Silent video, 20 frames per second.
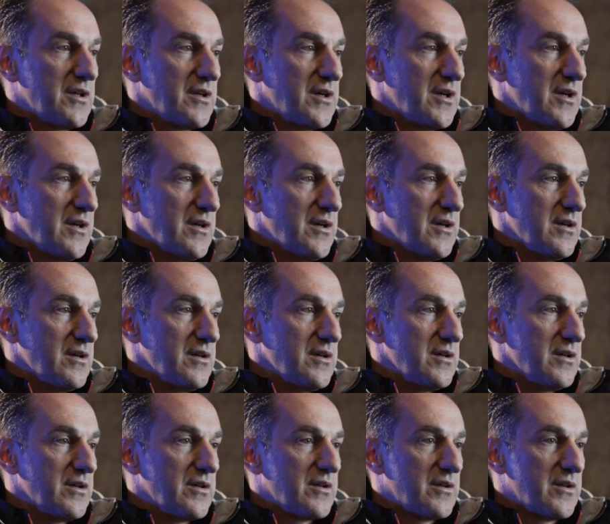
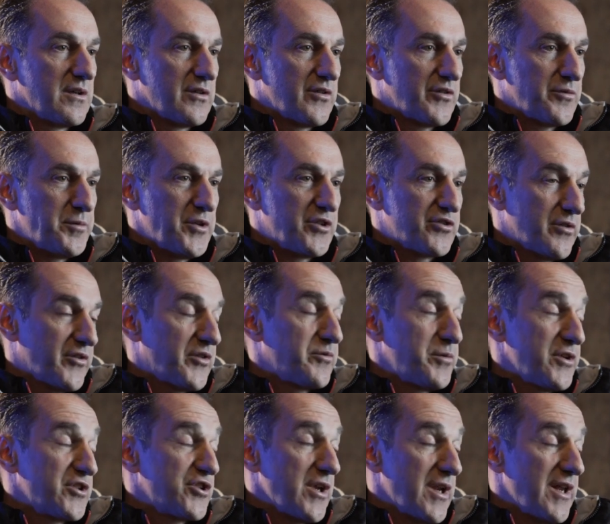uh, spe
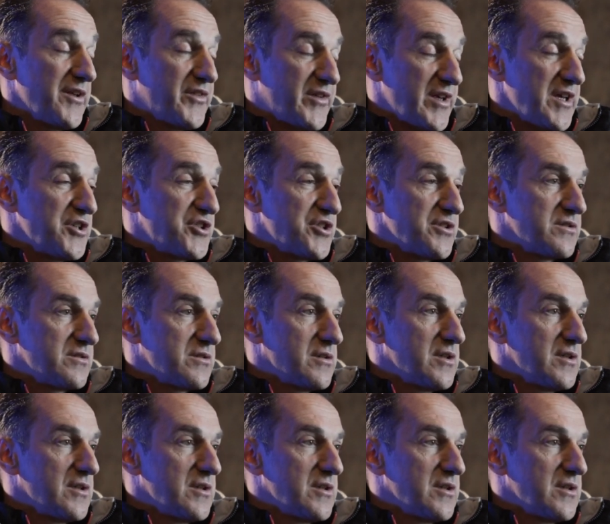specialization.